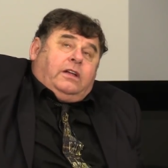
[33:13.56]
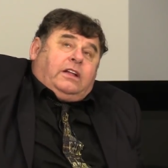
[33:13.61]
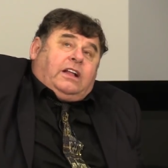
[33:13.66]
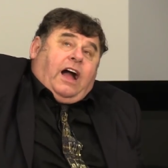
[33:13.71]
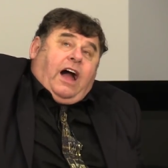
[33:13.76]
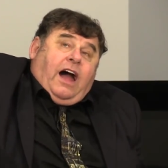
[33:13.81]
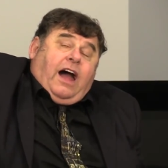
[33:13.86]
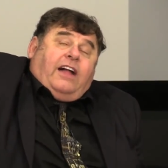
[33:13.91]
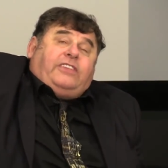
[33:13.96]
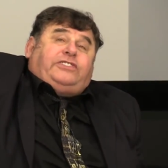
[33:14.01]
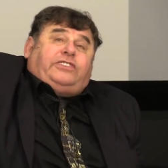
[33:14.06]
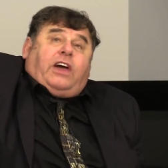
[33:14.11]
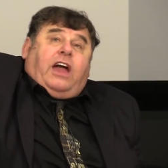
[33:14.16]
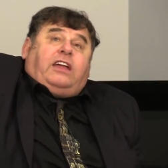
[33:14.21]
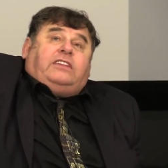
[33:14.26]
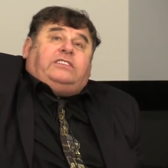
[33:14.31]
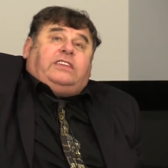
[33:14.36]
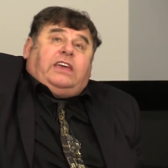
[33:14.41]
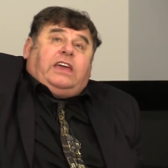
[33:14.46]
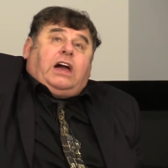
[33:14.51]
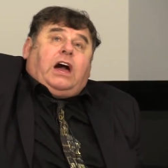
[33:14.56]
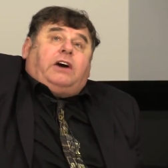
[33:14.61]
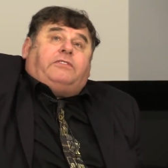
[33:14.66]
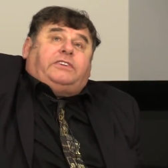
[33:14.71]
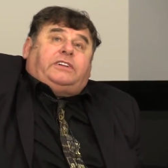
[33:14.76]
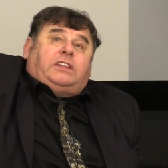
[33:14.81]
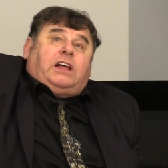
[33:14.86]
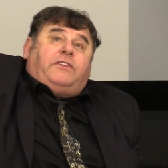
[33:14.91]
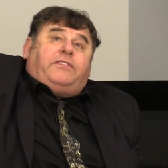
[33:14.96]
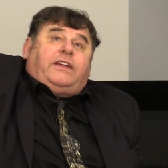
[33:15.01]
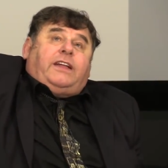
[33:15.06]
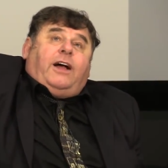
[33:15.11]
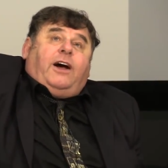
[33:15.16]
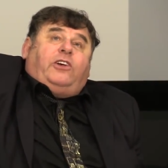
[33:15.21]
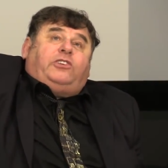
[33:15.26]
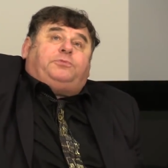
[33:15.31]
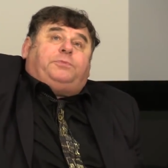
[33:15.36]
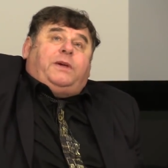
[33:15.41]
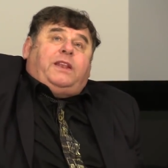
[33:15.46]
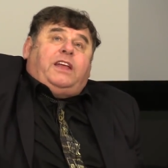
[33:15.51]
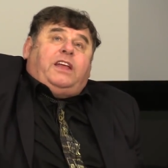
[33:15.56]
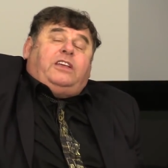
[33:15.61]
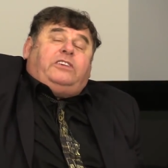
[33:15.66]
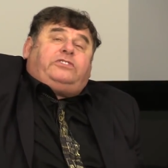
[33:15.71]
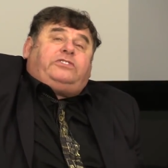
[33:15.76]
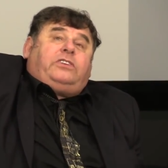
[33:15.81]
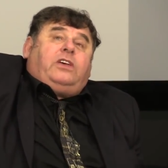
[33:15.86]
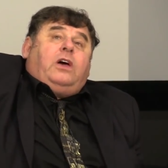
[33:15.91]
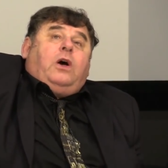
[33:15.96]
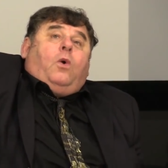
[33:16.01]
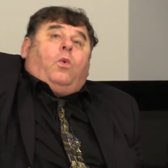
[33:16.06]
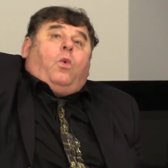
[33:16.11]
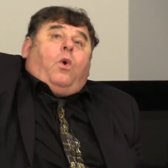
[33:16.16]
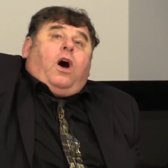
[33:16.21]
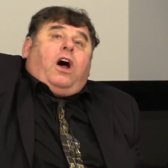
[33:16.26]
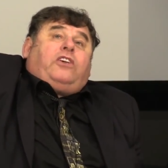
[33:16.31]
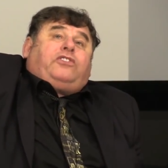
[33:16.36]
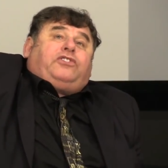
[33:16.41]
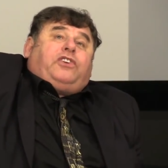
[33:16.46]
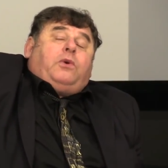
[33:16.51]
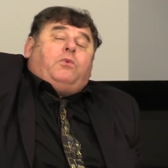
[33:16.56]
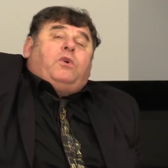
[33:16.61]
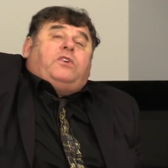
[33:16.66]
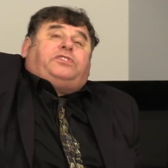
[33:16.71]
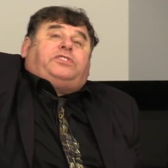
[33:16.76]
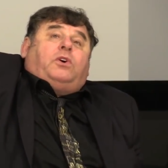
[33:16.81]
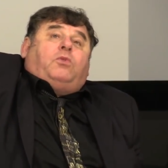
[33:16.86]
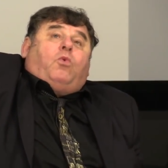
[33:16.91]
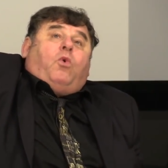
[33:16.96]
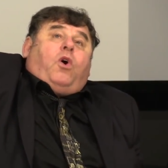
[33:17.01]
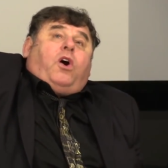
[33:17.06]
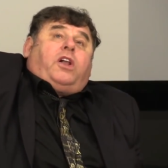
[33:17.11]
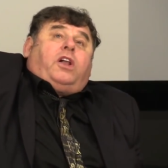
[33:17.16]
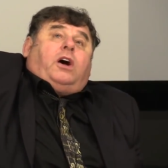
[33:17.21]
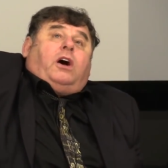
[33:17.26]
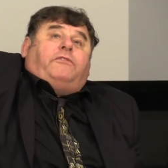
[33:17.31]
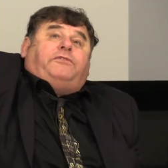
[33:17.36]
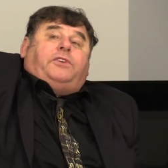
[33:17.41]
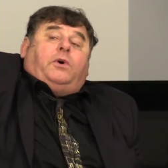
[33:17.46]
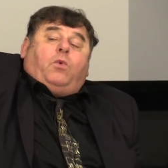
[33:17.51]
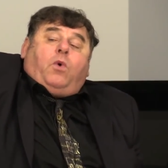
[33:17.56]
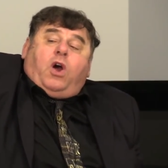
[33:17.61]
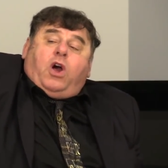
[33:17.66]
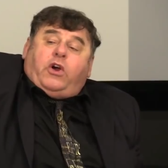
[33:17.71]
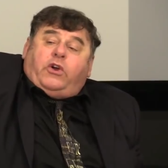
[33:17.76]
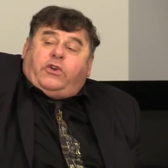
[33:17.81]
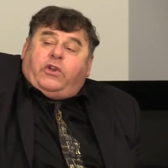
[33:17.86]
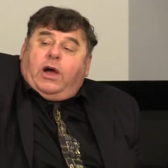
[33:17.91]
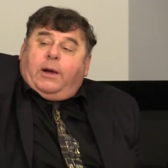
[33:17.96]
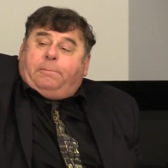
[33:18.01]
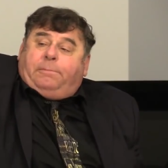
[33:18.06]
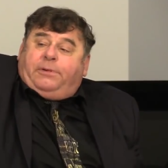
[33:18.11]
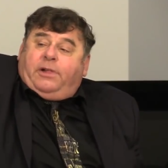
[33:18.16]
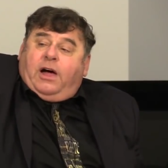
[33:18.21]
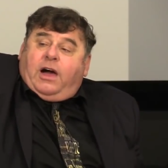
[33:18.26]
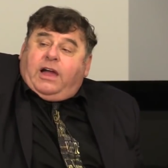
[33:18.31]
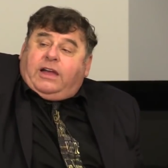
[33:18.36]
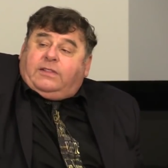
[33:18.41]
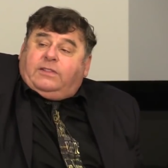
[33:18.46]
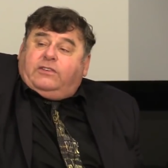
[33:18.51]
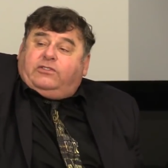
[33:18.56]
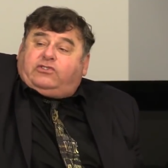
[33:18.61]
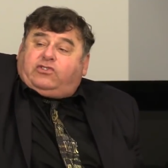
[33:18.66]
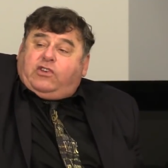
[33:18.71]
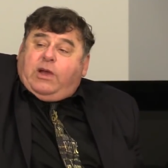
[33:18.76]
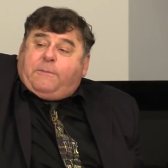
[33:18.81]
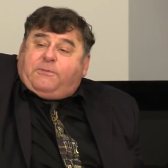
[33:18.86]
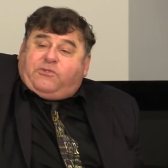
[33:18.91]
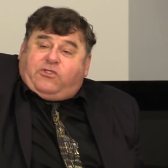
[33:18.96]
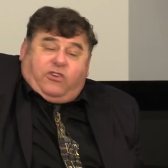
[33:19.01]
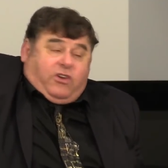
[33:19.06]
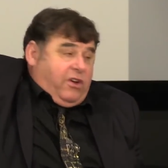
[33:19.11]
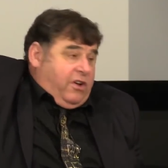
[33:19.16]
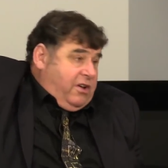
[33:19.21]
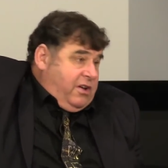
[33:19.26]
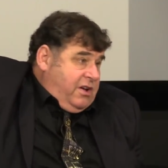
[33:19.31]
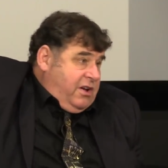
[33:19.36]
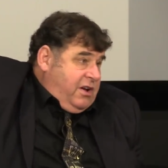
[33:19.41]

God's idea of a loving husband is washing with the water of the word, applying the scripture.